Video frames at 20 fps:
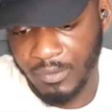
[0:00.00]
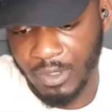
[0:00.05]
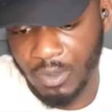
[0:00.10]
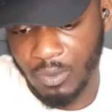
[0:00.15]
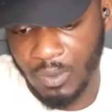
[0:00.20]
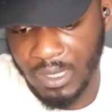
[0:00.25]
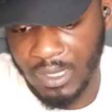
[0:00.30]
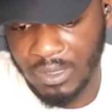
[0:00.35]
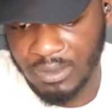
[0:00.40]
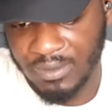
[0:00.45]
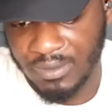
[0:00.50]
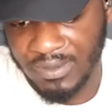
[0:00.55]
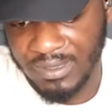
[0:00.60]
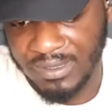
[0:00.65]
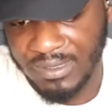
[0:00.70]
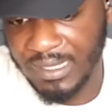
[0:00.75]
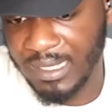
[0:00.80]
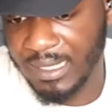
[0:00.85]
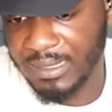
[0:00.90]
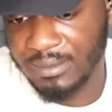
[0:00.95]
What else have they
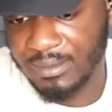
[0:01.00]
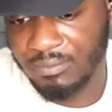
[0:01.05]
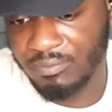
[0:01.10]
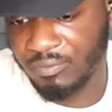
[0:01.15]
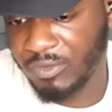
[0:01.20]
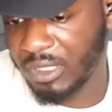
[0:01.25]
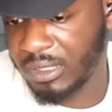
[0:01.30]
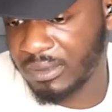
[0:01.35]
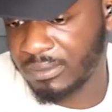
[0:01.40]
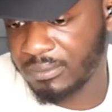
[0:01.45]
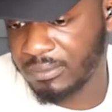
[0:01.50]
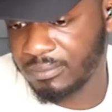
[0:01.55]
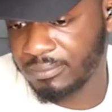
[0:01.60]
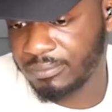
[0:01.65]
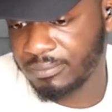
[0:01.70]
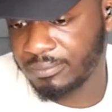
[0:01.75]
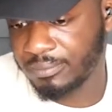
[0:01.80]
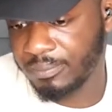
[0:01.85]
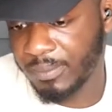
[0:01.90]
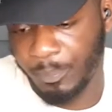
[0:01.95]
said?
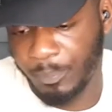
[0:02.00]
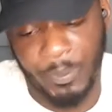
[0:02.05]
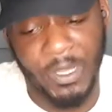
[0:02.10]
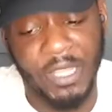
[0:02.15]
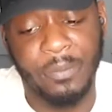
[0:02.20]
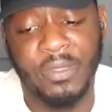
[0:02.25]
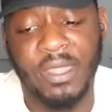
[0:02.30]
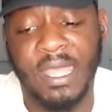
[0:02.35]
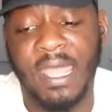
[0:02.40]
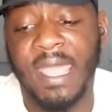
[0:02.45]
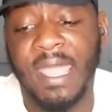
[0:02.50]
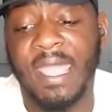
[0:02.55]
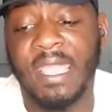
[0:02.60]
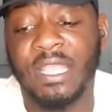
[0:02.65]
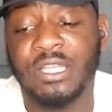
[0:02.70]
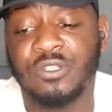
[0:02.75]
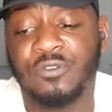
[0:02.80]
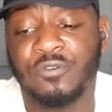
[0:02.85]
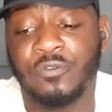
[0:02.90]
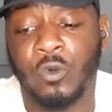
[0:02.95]
People that are
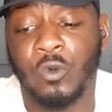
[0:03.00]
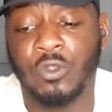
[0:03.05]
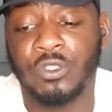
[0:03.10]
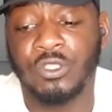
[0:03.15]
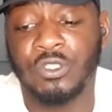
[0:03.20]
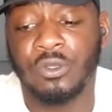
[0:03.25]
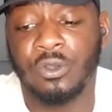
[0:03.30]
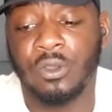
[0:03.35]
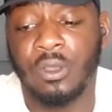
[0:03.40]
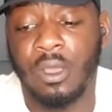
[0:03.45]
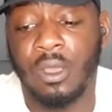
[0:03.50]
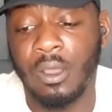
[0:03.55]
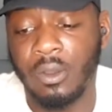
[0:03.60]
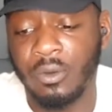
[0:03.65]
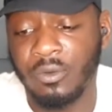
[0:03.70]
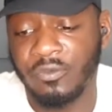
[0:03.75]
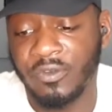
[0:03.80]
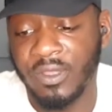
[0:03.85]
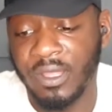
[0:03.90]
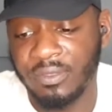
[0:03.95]
aged 40 or
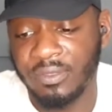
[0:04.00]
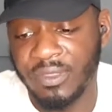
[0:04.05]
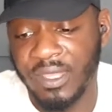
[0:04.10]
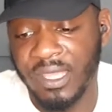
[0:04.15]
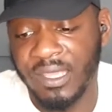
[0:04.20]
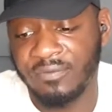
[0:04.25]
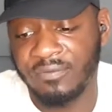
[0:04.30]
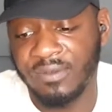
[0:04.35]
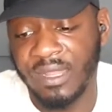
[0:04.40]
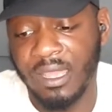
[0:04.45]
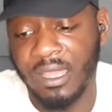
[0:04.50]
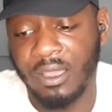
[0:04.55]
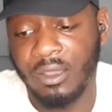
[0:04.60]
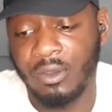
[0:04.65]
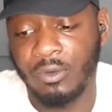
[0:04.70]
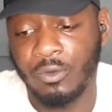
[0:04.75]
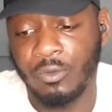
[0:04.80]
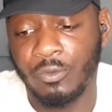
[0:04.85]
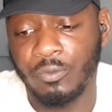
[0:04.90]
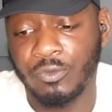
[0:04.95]
over,
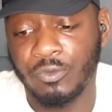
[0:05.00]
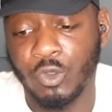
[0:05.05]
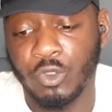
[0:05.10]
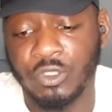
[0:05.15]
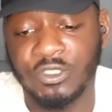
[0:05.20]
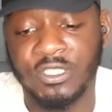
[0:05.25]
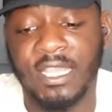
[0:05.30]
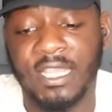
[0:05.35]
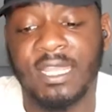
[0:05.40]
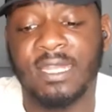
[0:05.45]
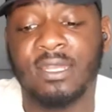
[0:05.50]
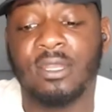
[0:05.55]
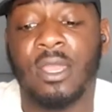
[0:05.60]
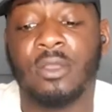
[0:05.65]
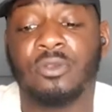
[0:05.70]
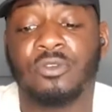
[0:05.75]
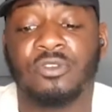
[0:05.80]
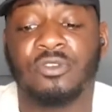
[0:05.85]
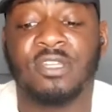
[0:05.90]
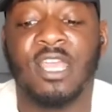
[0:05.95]
your second
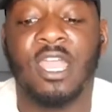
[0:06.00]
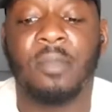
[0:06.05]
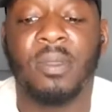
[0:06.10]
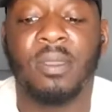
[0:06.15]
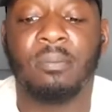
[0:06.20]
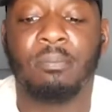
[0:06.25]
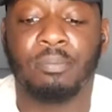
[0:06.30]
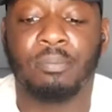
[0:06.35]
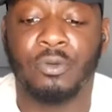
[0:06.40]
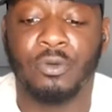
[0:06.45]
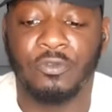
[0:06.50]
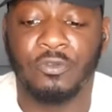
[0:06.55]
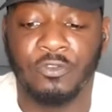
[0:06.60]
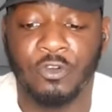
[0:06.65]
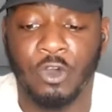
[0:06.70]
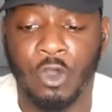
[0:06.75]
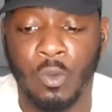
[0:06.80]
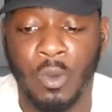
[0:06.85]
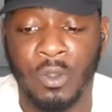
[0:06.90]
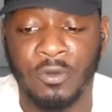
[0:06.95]
dose has now been brought
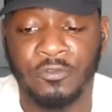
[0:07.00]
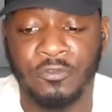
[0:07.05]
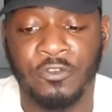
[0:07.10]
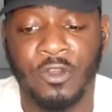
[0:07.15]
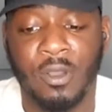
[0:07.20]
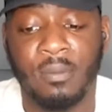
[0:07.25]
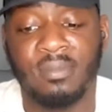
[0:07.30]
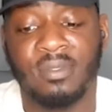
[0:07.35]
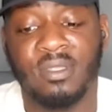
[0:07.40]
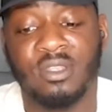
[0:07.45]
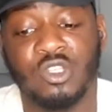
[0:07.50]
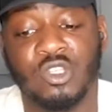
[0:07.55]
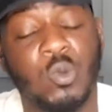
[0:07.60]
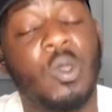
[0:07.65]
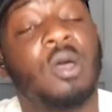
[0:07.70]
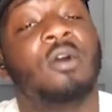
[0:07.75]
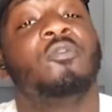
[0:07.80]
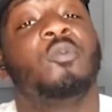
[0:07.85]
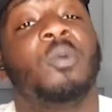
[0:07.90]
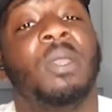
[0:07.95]
forward from the
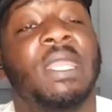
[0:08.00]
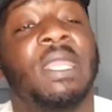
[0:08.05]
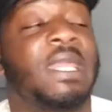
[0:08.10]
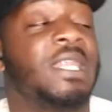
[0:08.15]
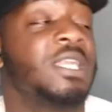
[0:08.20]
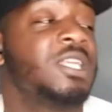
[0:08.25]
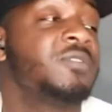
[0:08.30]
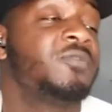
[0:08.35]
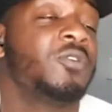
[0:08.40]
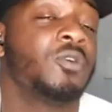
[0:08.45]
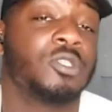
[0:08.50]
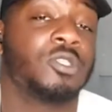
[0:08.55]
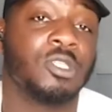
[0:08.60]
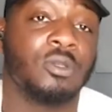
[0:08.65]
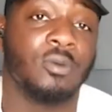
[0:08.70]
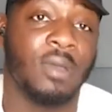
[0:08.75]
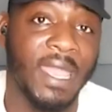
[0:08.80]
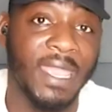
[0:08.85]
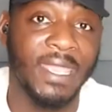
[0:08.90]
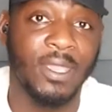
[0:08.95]
12-week interval
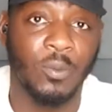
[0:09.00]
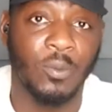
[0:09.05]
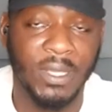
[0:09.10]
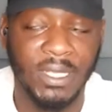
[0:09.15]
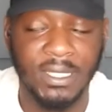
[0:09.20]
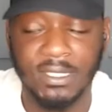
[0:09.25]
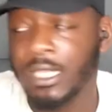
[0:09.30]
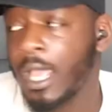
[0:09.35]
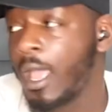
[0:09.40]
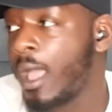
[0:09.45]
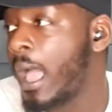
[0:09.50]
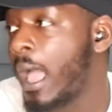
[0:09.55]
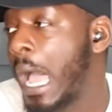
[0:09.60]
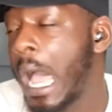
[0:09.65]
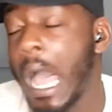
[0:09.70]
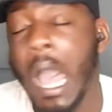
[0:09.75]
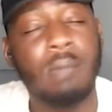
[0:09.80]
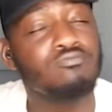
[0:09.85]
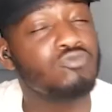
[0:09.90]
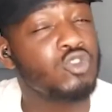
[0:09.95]
till 8 weeks.
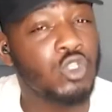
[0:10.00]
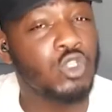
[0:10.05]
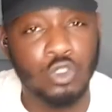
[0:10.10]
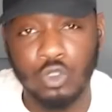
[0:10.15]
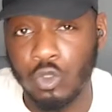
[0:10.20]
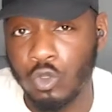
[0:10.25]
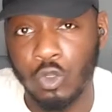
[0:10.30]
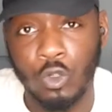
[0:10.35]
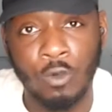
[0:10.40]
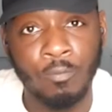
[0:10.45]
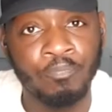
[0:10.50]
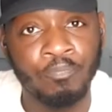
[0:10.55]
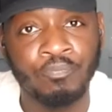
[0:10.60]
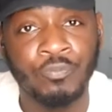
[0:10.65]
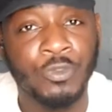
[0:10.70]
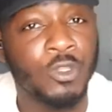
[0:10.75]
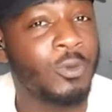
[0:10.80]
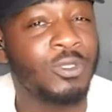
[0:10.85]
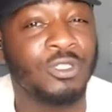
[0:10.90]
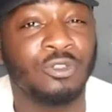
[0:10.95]
I'm sure
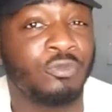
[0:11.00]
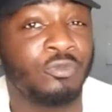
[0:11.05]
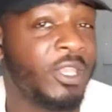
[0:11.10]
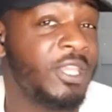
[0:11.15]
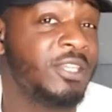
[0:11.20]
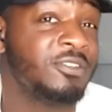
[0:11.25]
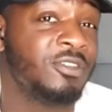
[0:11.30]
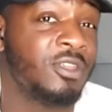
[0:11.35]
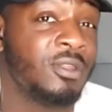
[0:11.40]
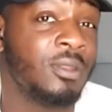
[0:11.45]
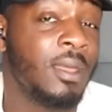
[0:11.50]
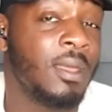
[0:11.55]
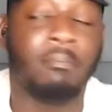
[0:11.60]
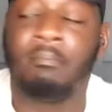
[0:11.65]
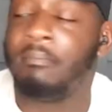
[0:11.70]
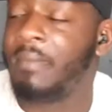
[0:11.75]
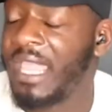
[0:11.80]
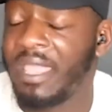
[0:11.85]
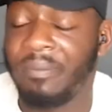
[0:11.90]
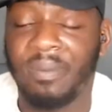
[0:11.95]
there was a reason,
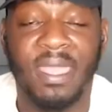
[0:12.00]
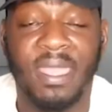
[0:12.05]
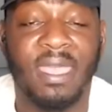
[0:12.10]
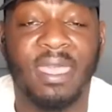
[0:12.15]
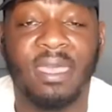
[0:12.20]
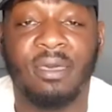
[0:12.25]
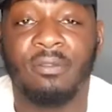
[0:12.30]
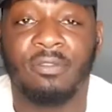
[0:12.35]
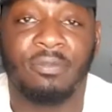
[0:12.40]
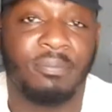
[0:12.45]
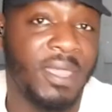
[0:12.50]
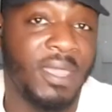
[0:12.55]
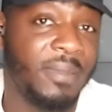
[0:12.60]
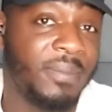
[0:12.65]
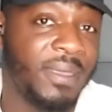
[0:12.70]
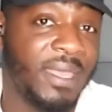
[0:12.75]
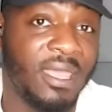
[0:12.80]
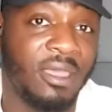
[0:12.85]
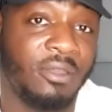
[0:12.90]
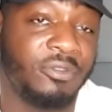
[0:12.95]
maybe a health
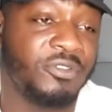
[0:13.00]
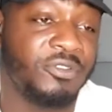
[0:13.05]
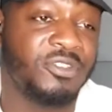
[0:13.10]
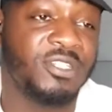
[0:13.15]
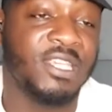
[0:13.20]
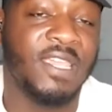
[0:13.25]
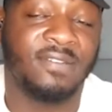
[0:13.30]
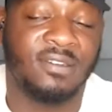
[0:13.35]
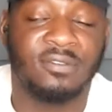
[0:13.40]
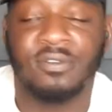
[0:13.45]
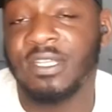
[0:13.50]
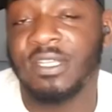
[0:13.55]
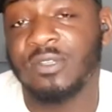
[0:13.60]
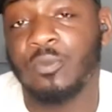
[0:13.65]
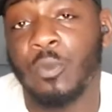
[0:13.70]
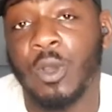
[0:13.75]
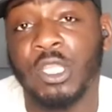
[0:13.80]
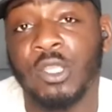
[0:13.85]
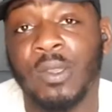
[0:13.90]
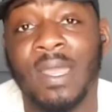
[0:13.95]
and safety reason
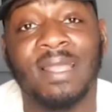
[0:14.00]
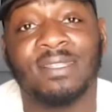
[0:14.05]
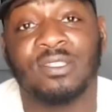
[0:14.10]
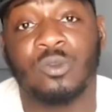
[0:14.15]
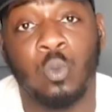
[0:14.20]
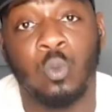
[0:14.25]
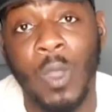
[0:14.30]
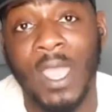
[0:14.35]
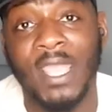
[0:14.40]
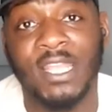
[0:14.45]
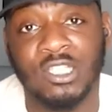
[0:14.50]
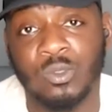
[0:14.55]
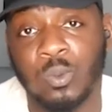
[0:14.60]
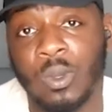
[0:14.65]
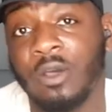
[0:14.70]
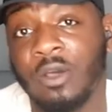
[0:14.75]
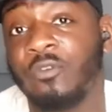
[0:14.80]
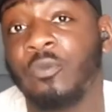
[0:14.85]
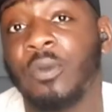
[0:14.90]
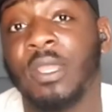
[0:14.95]
why you had to wait
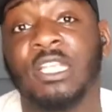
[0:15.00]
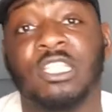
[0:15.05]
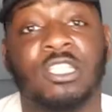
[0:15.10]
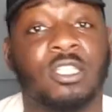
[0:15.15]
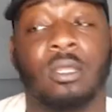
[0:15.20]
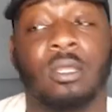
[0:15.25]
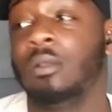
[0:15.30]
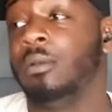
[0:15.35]
12 weeks.